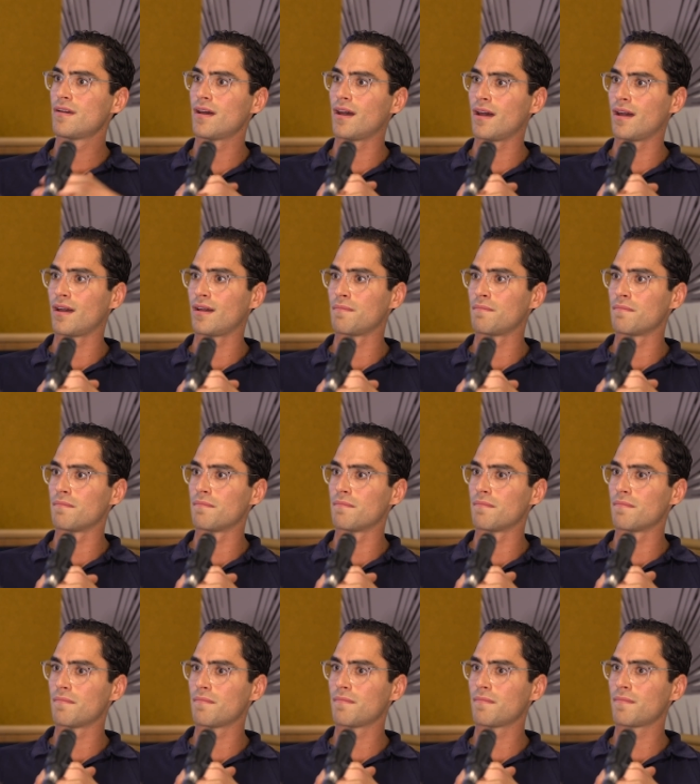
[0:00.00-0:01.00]
um,
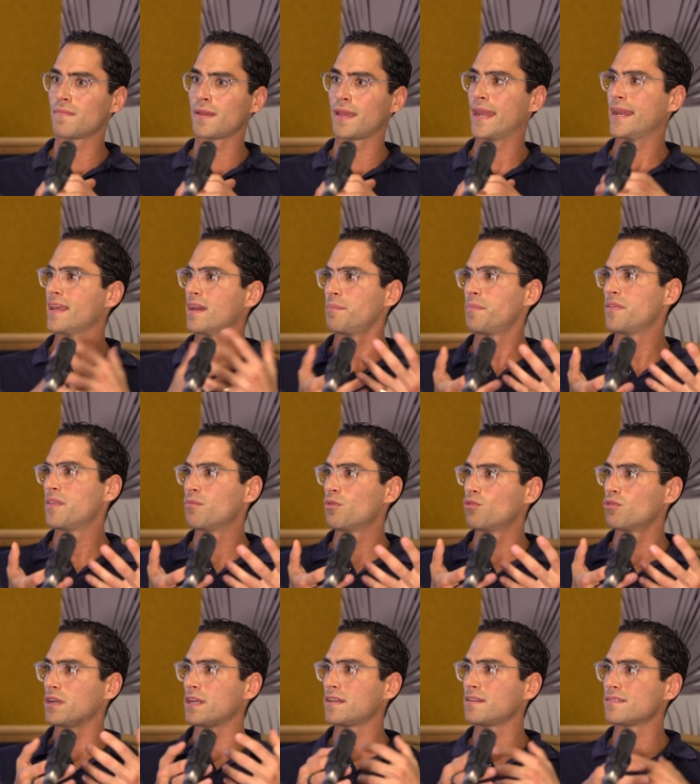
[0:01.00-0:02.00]
getting up in the
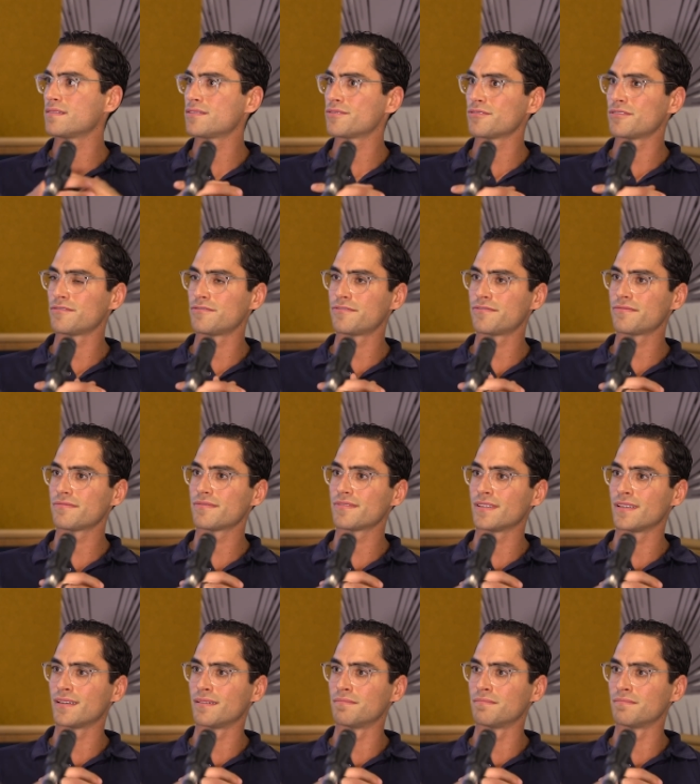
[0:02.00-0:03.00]
morning and sort of
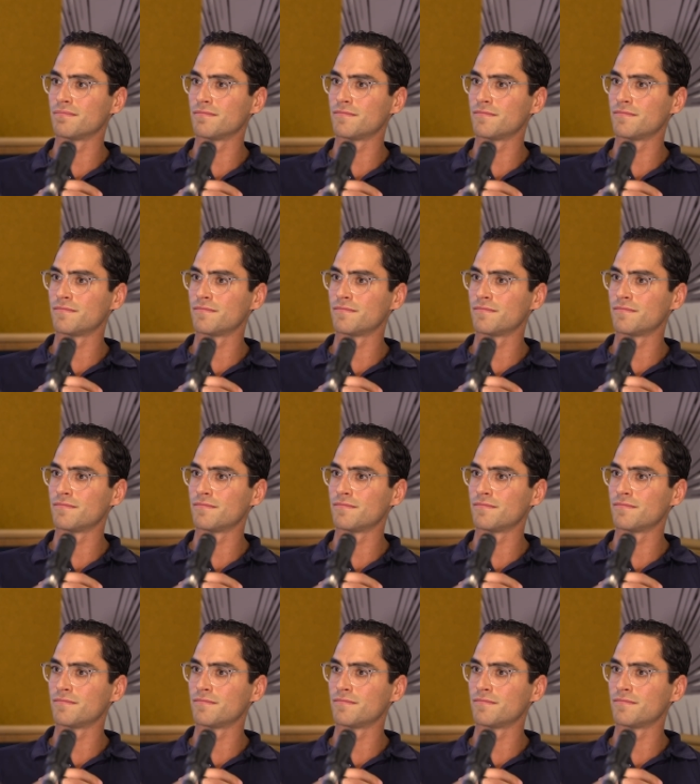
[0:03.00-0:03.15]
um,